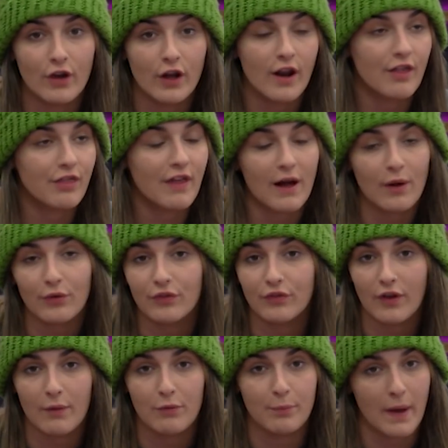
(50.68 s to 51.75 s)
done 1,000
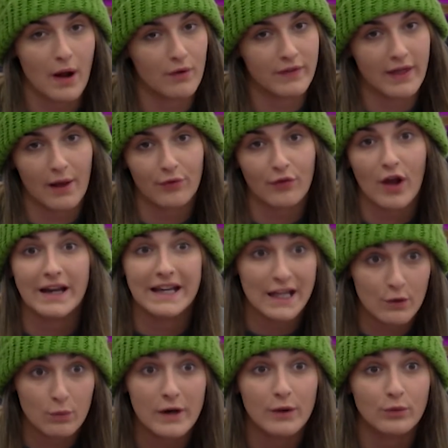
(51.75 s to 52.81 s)
times better on the outside, and
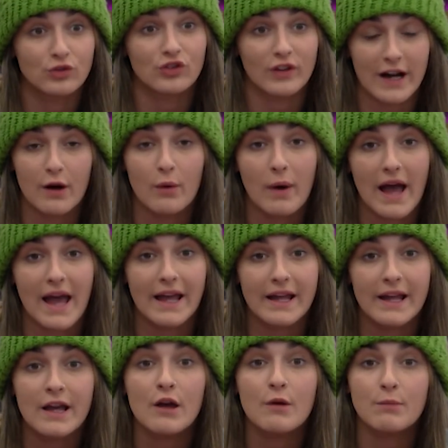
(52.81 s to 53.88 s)
he will straight away,